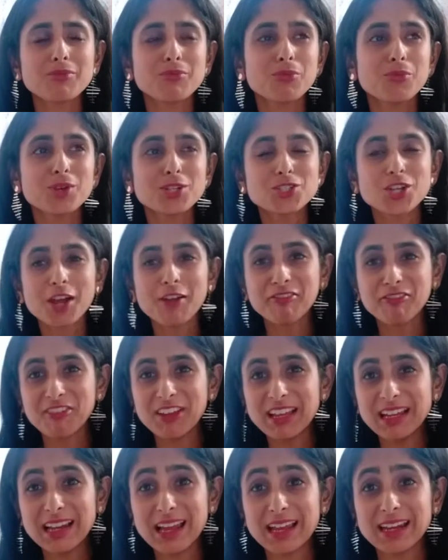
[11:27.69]
which I
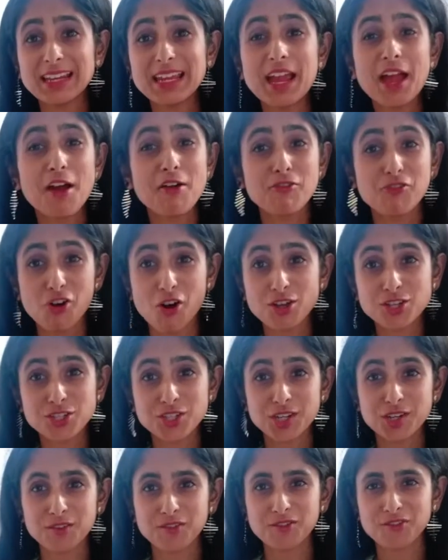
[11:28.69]
feel any
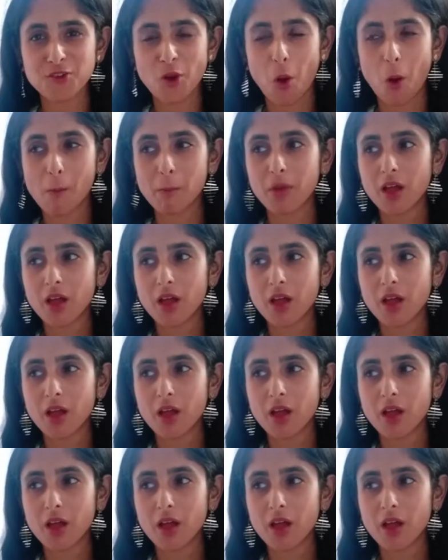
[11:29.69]
aversion from.